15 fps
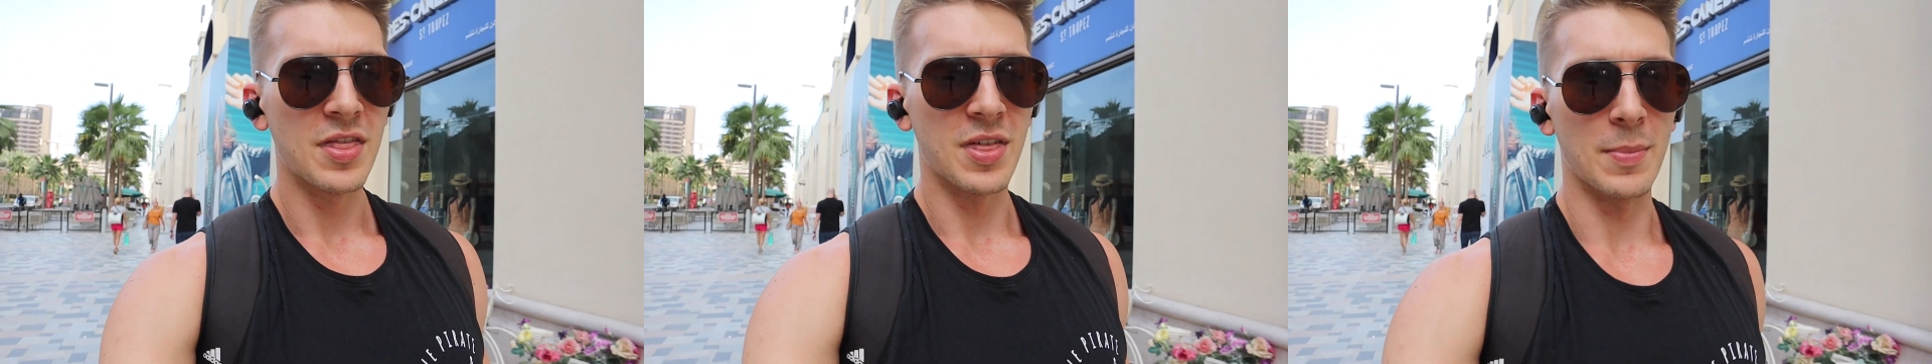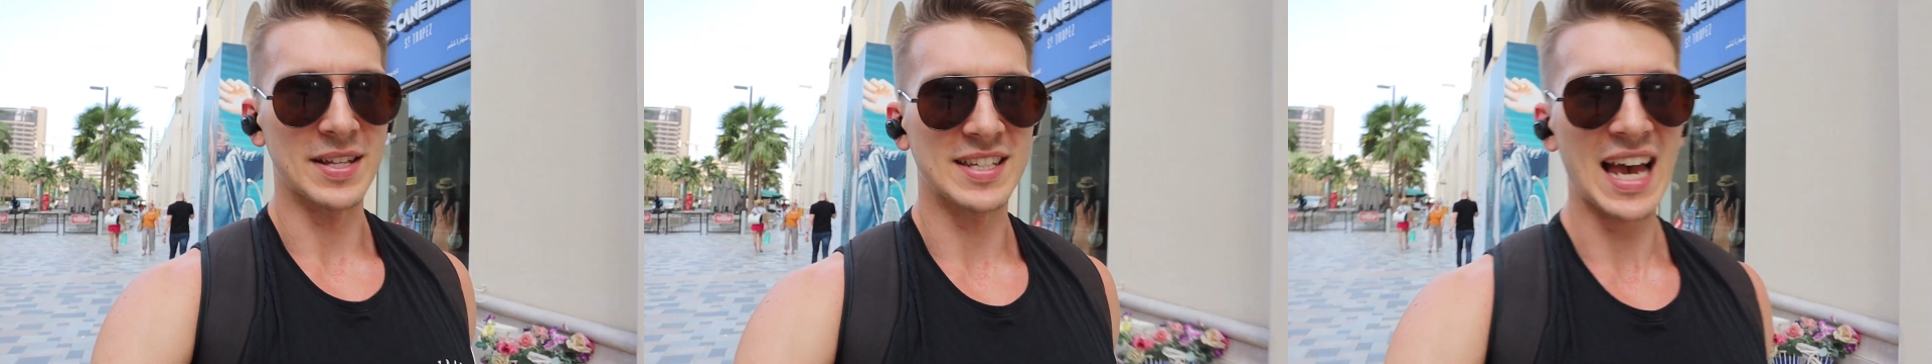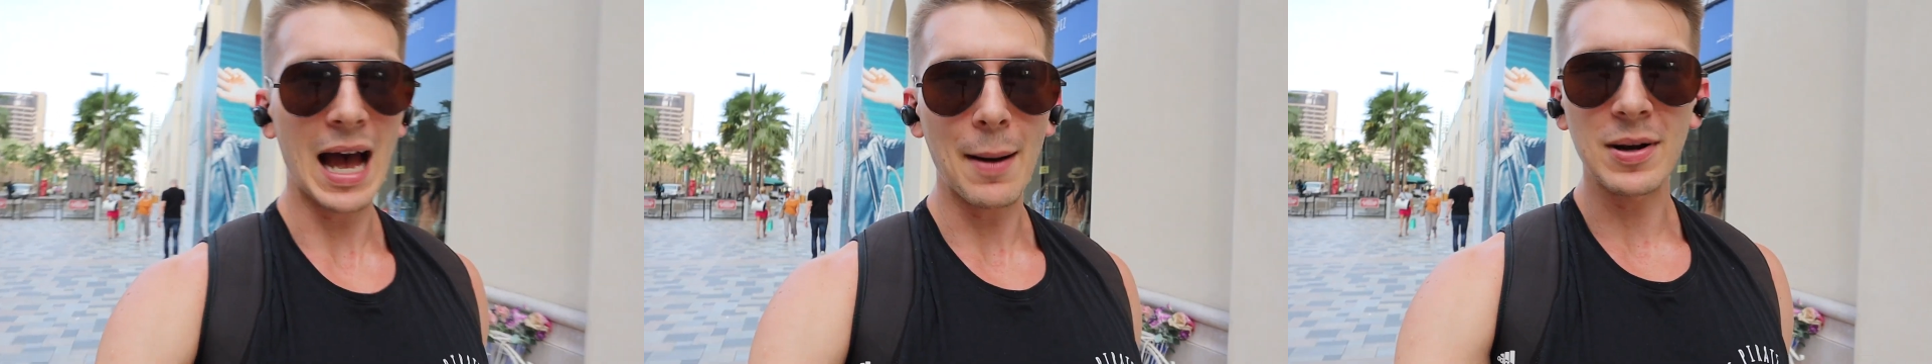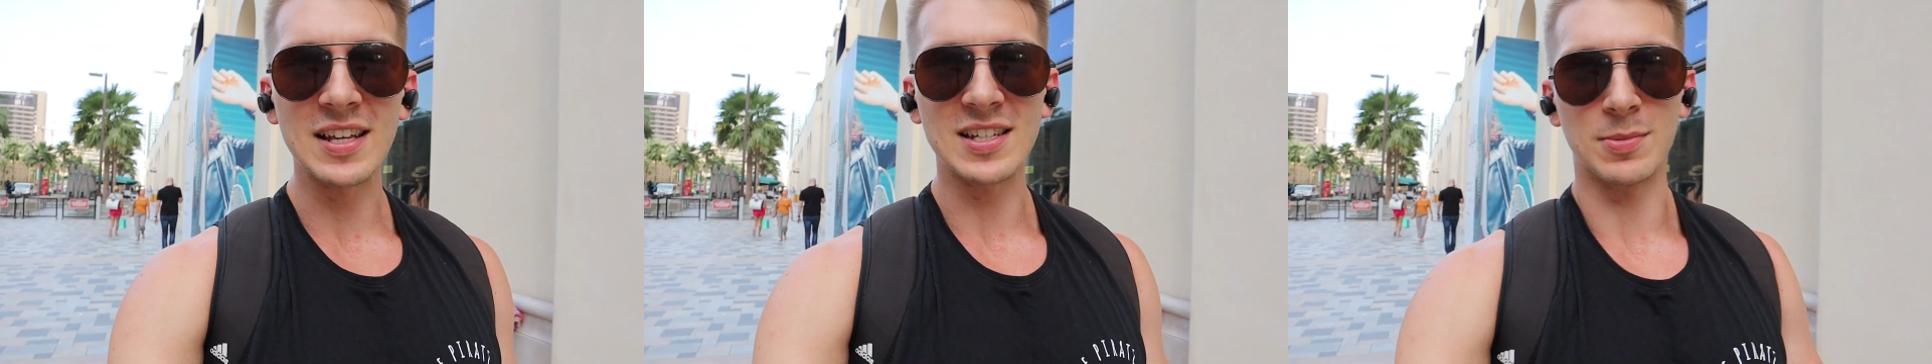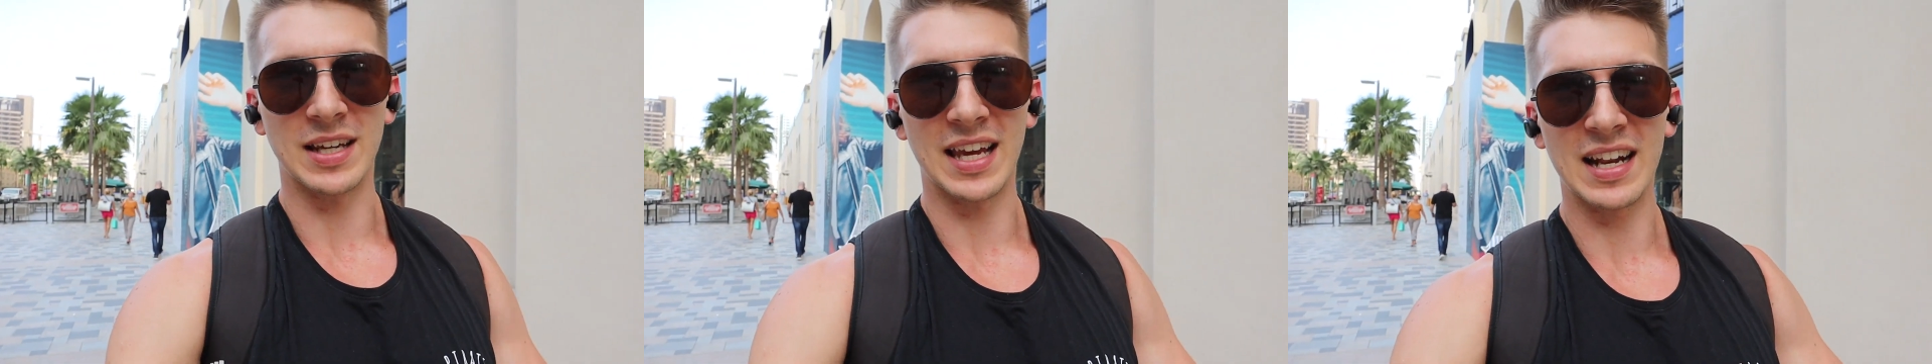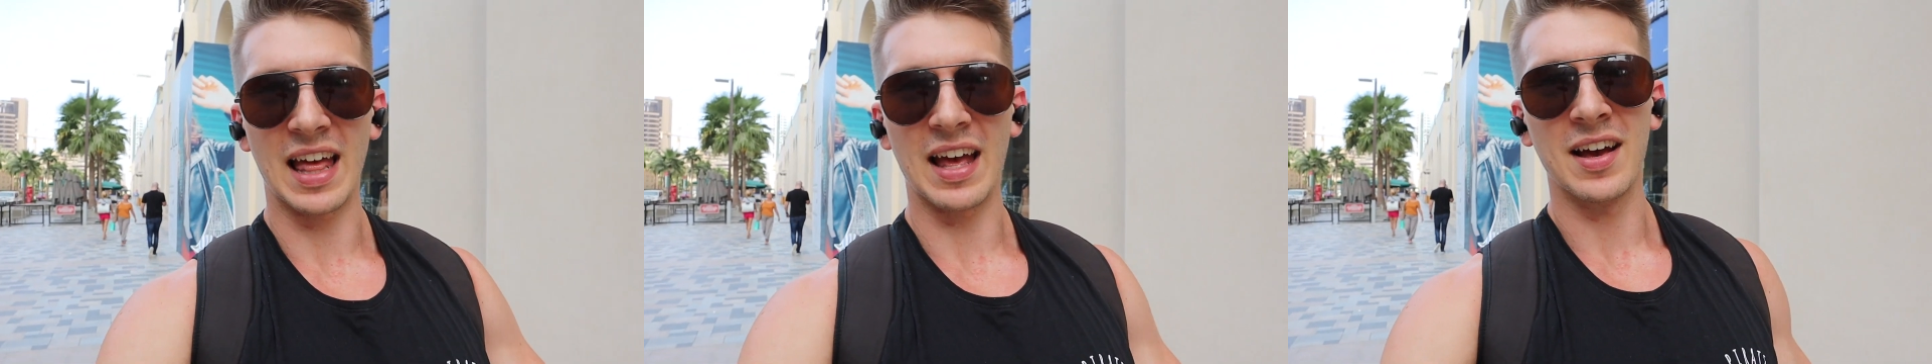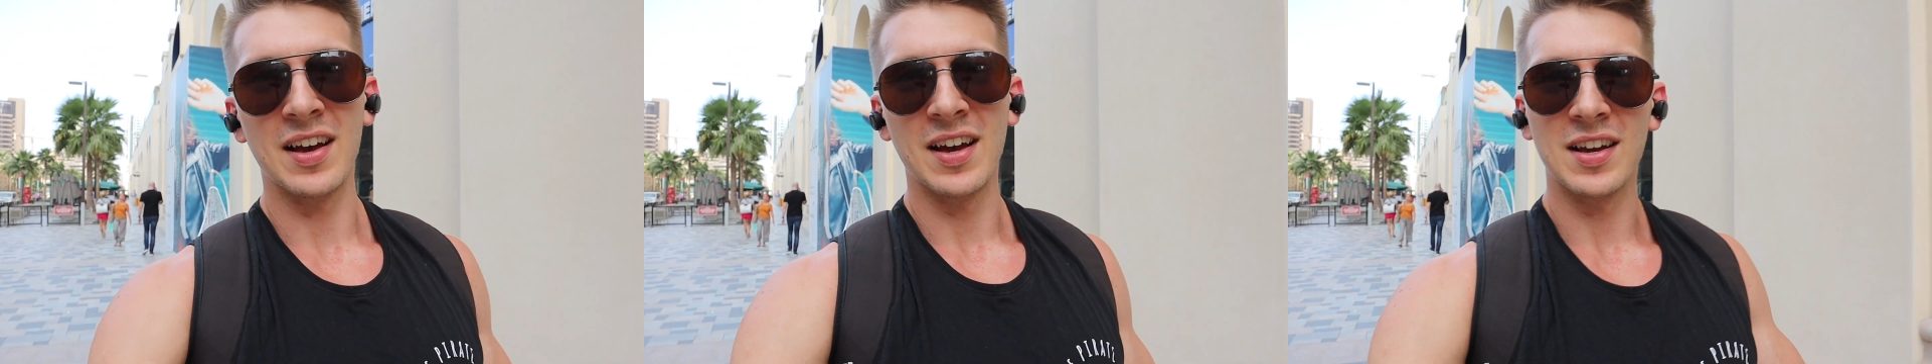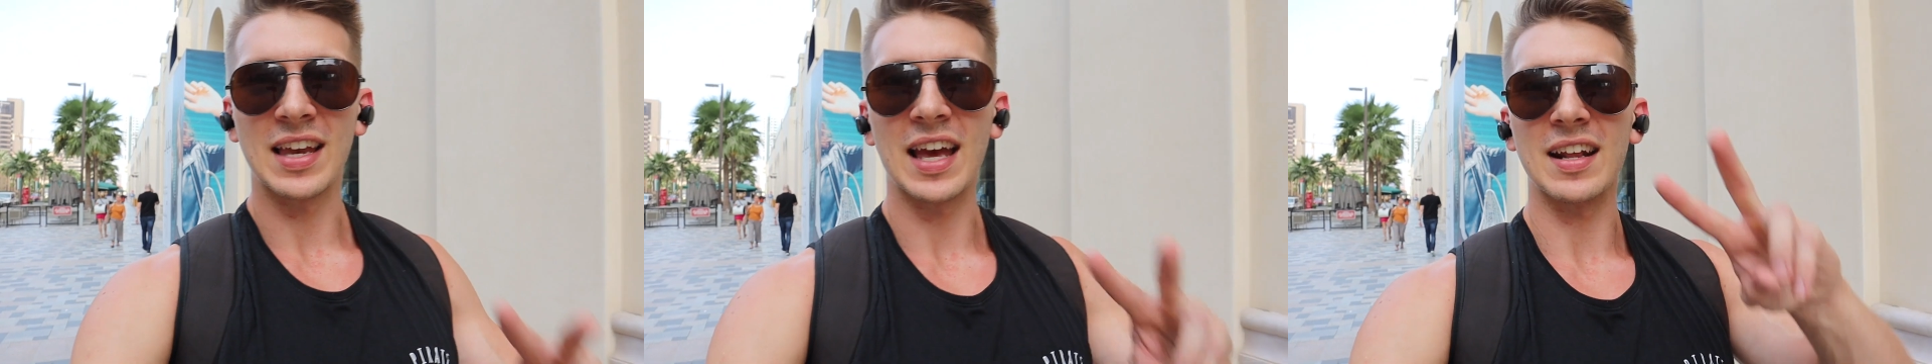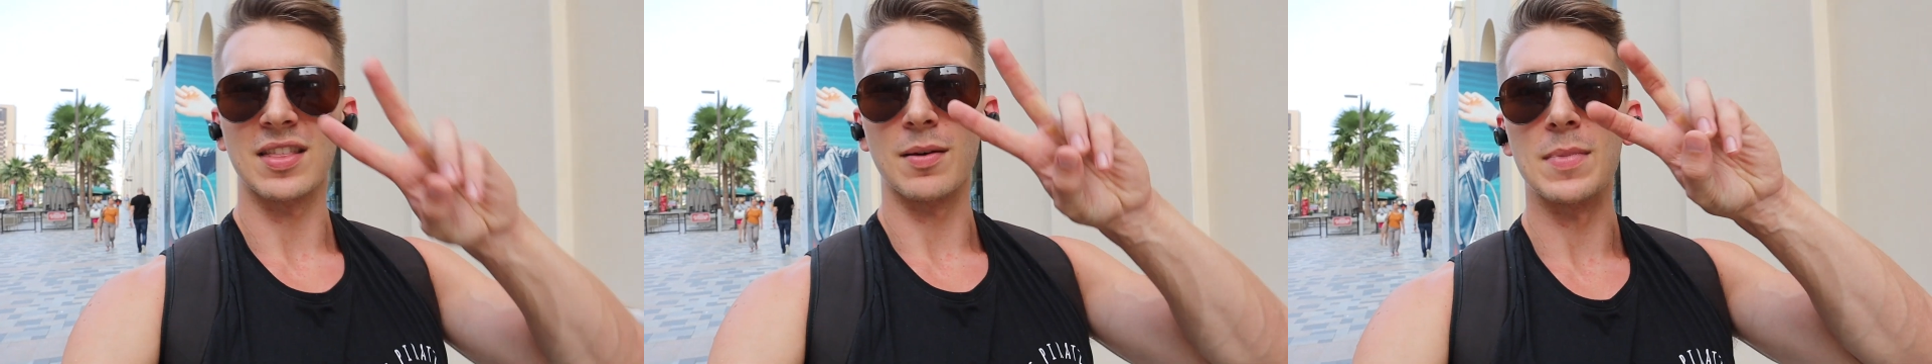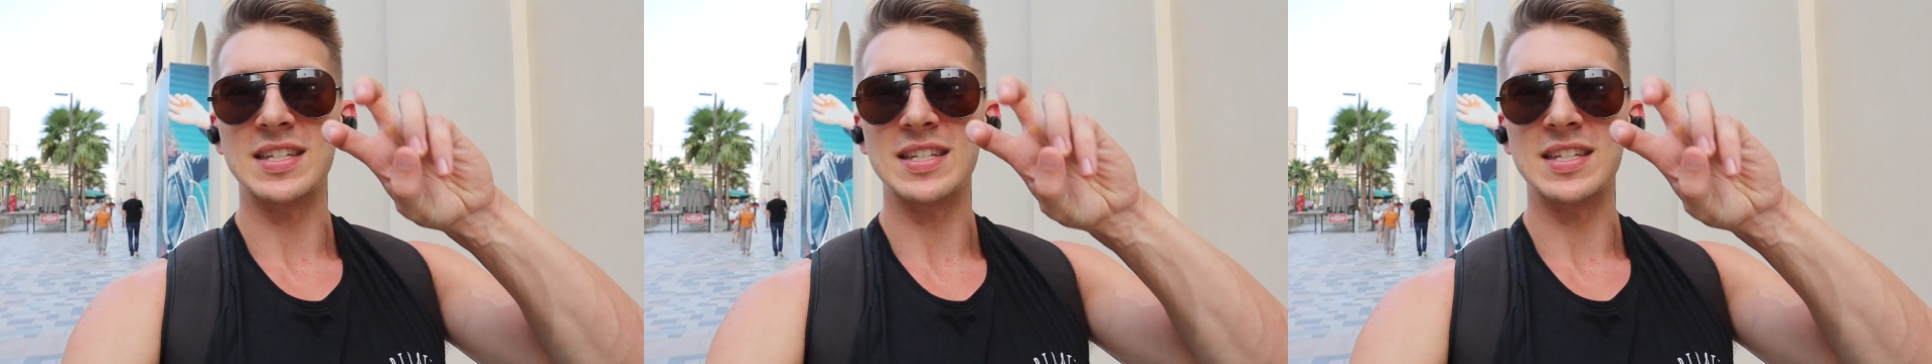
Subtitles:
the metabolism and getting the